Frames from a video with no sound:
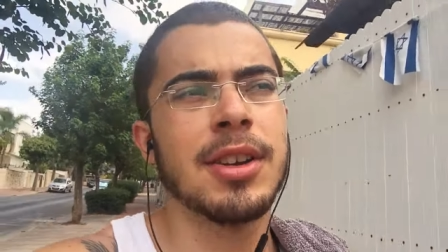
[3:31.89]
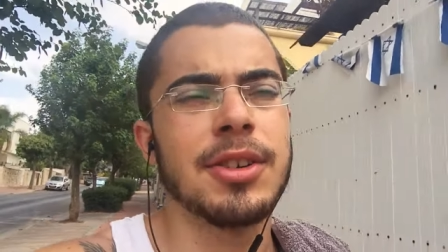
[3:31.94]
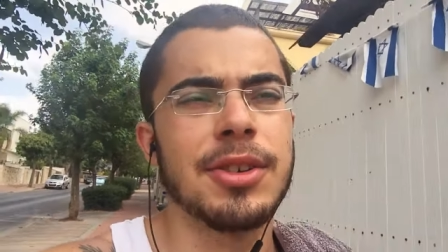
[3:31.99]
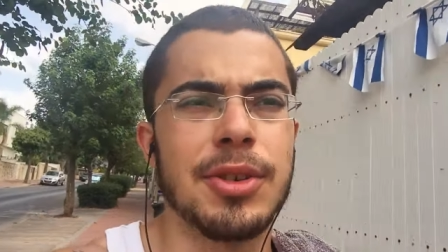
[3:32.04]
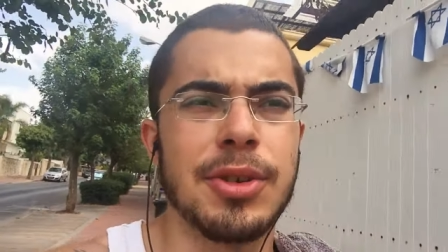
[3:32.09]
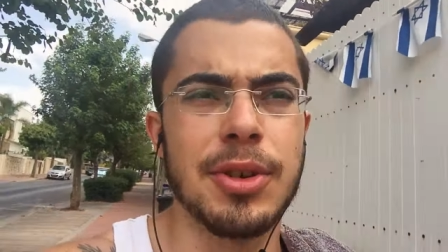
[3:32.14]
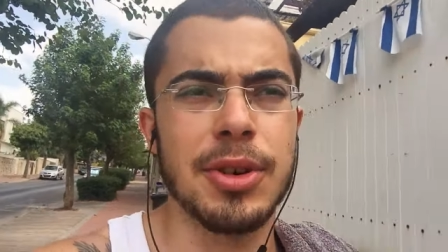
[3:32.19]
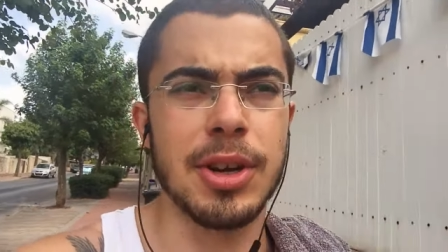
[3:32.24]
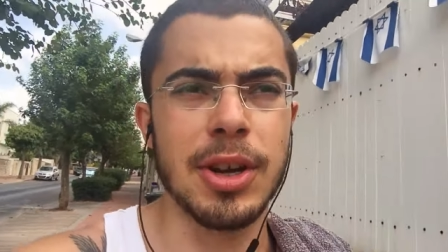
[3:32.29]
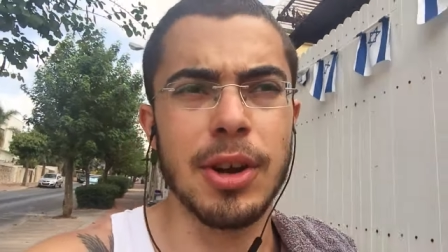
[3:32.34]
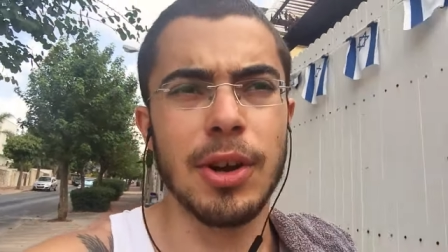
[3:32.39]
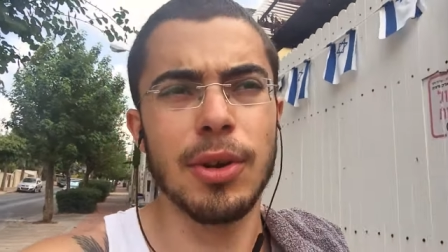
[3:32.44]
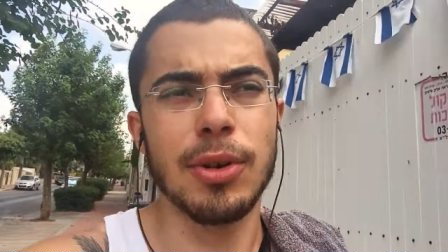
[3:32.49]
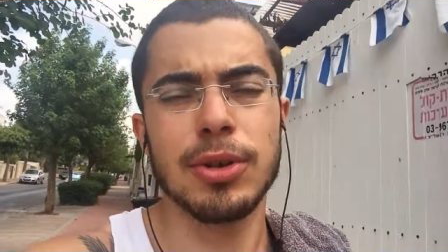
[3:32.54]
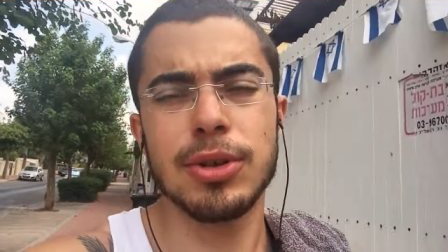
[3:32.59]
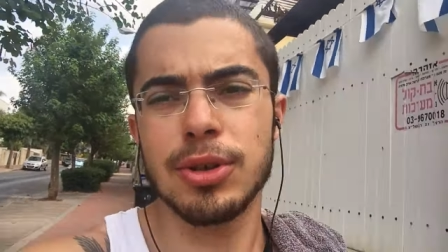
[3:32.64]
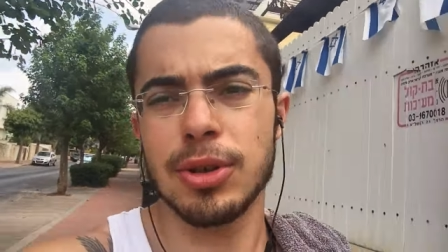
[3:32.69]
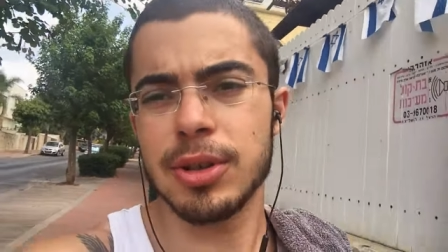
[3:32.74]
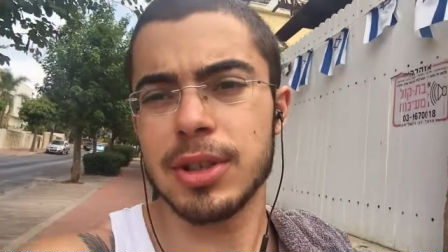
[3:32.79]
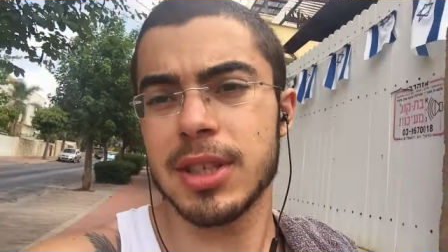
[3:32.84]
you're gonna
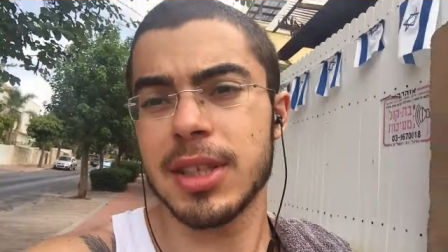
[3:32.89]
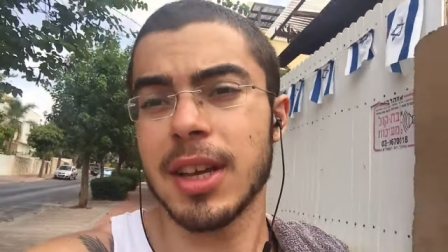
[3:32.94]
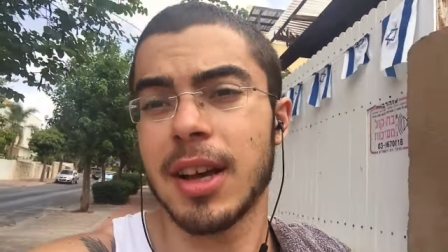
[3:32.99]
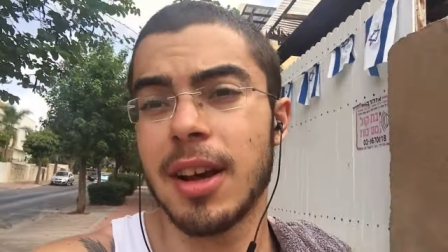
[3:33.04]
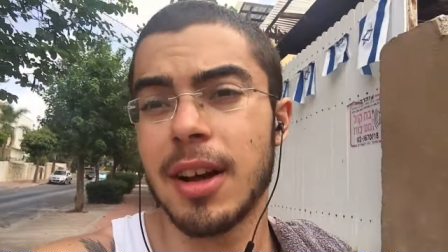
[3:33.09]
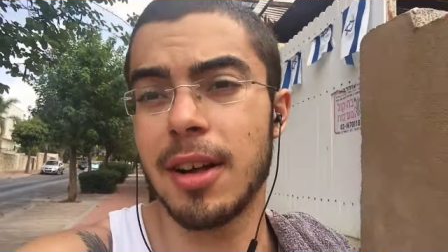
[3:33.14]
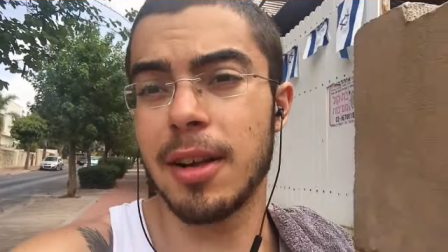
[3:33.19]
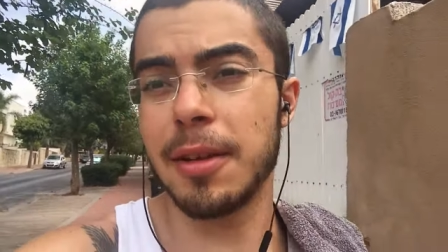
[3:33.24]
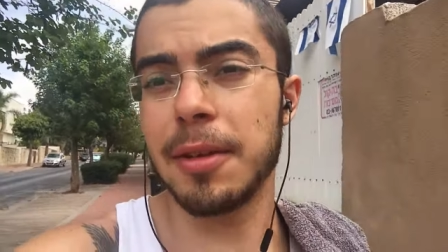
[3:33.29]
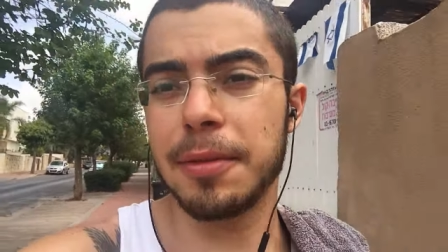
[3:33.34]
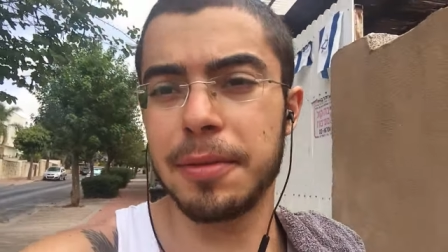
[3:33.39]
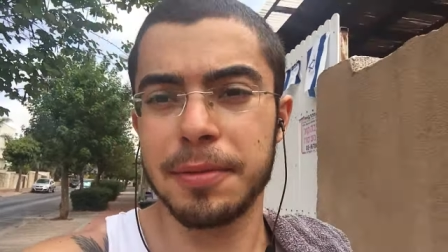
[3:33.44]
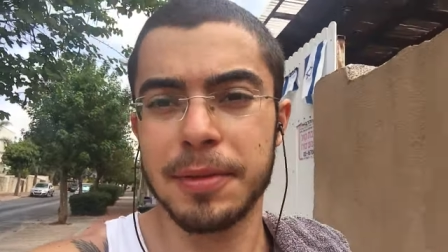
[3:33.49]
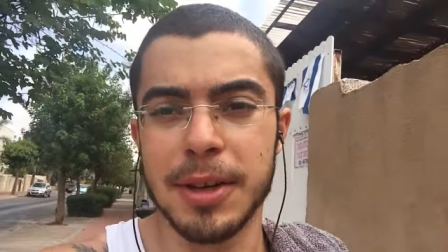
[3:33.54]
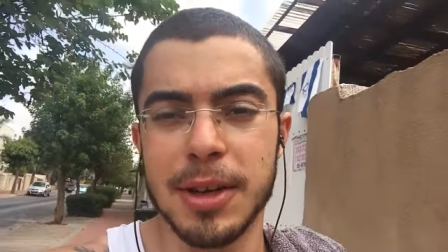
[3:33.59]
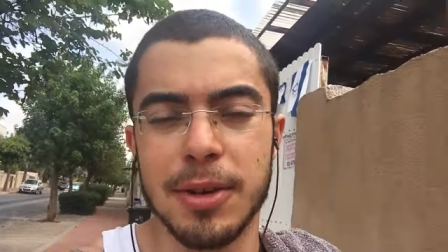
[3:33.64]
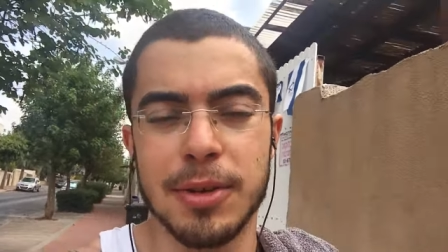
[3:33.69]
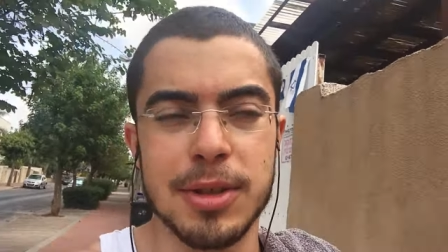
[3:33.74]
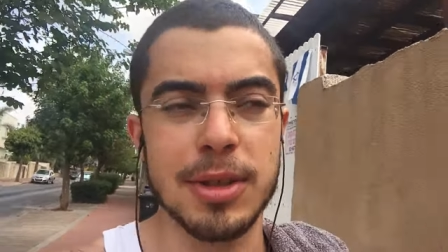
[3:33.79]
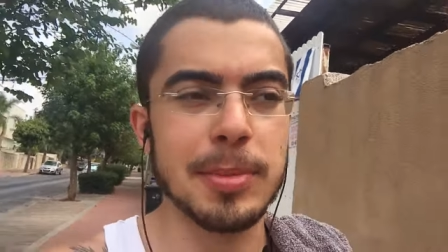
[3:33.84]
hurt yourself,
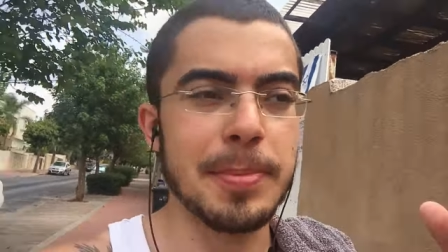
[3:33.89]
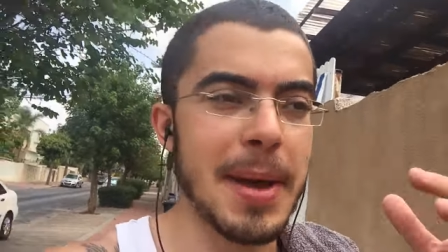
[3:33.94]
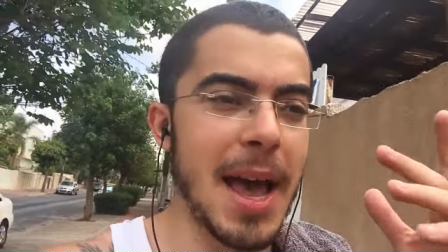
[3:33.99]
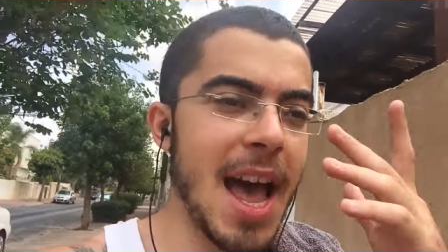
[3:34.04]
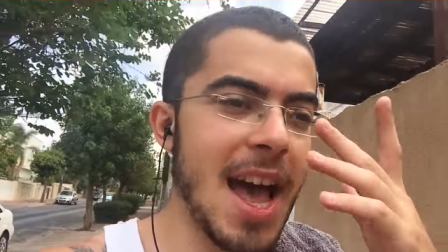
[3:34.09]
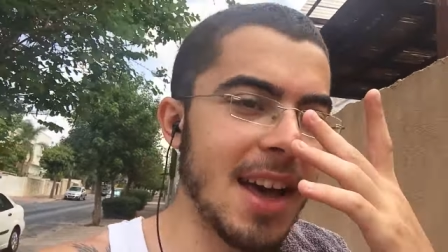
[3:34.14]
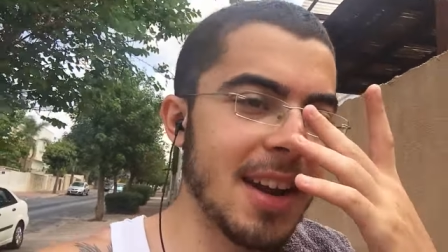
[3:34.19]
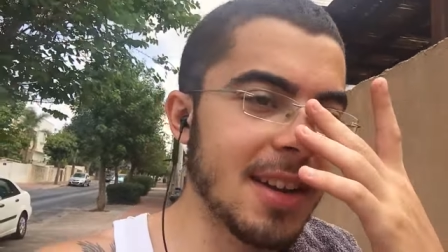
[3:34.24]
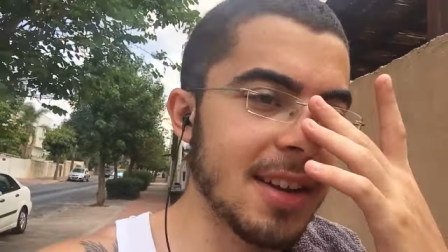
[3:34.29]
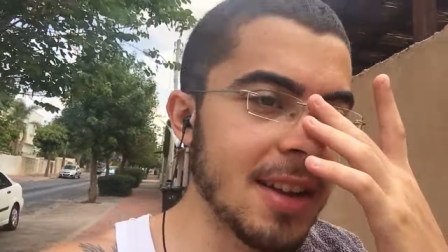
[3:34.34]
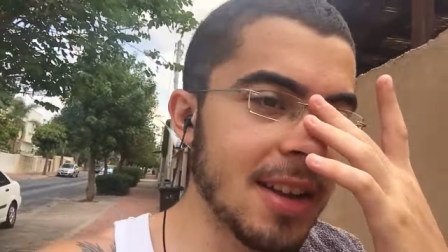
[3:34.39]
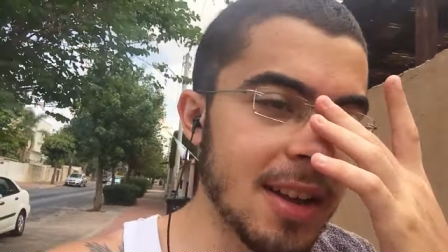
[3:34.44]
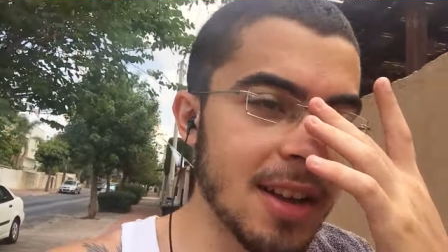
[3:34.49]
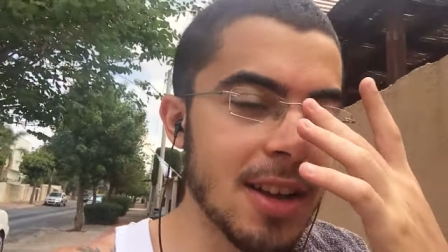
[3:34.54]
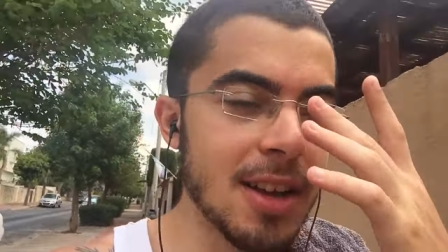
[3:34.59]
it's bad.